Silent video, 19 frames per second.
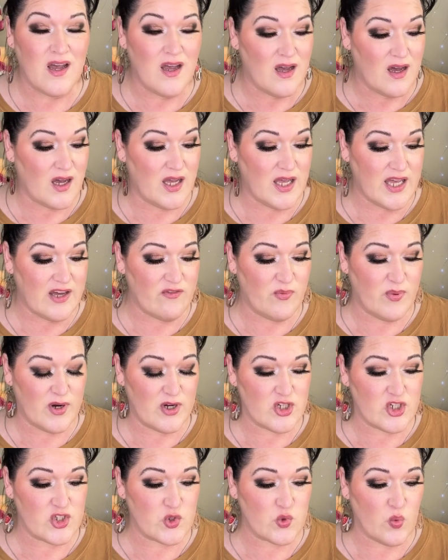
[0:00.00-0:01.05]
I have
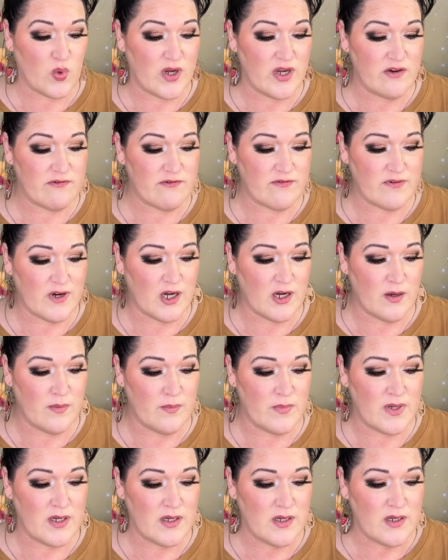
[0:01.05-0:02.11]
purchased one from
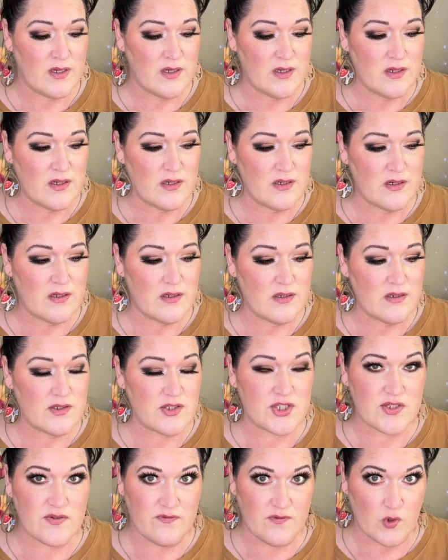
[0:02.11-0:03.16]

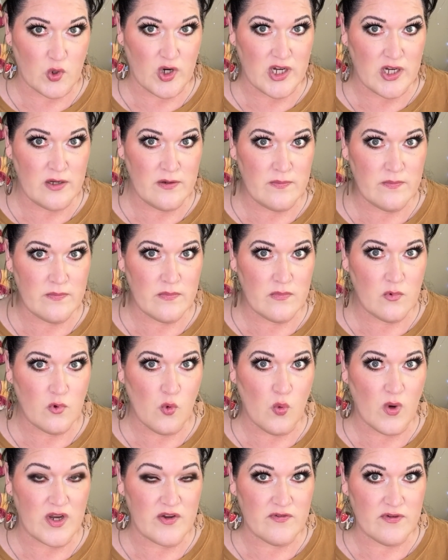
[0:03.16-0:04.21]
Sephora,
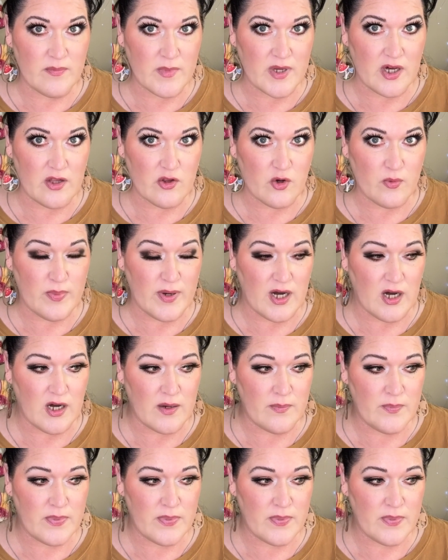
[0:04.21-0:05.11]
one from ColourPop.